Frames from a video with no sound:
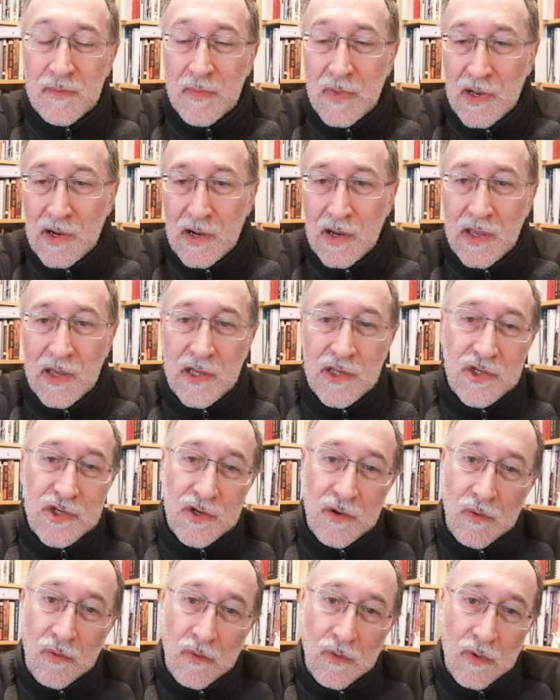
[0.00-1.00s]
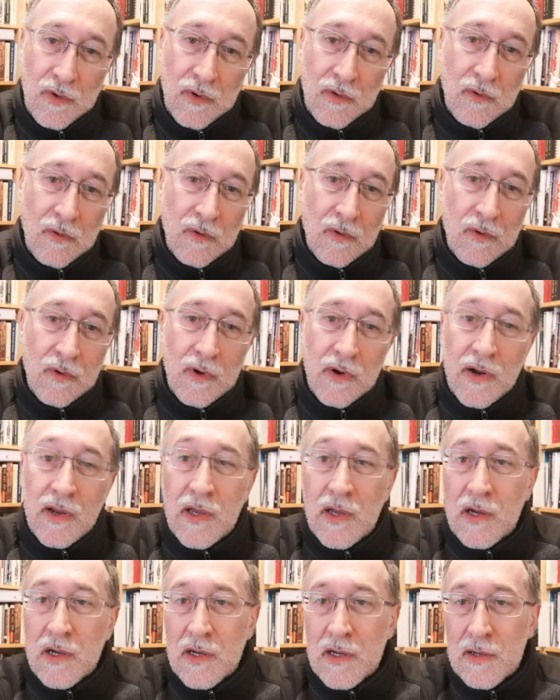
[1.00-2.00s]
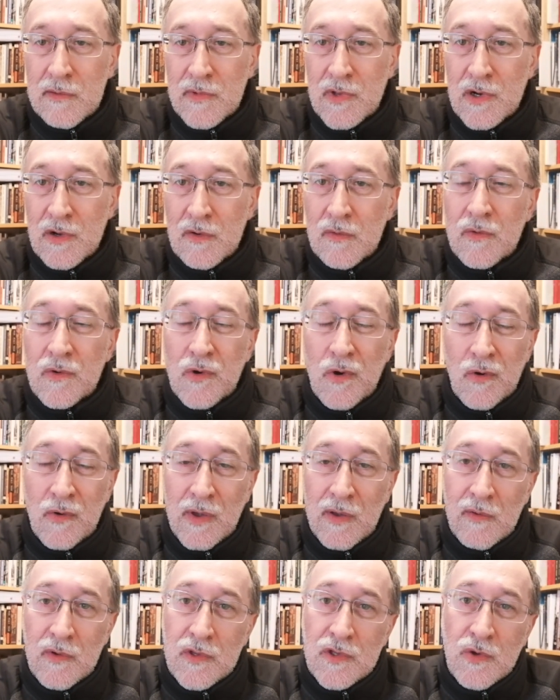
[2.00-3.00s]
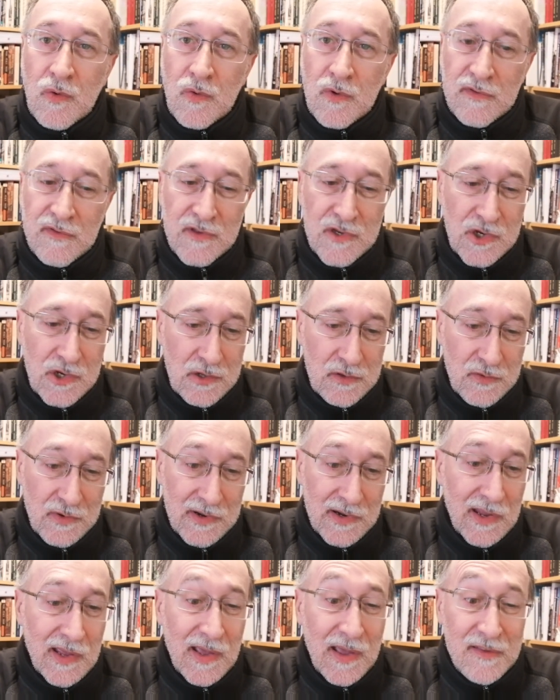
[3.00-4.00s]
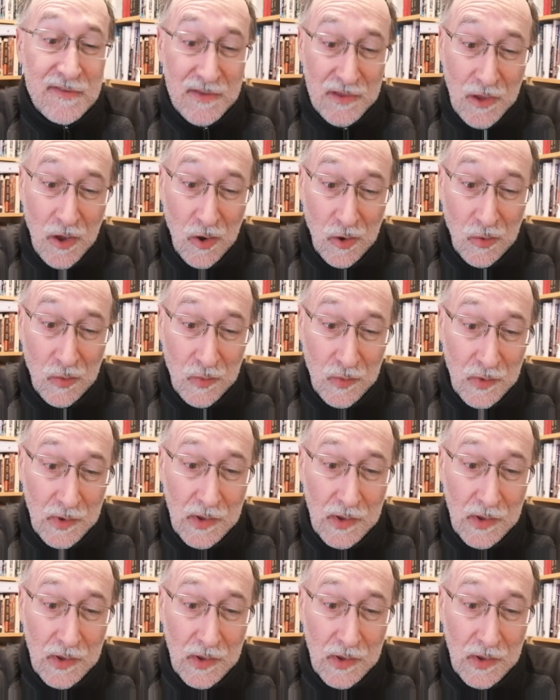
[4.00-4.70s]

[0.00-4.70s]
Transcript: middle aged or or uh, you know going towards children. It's low.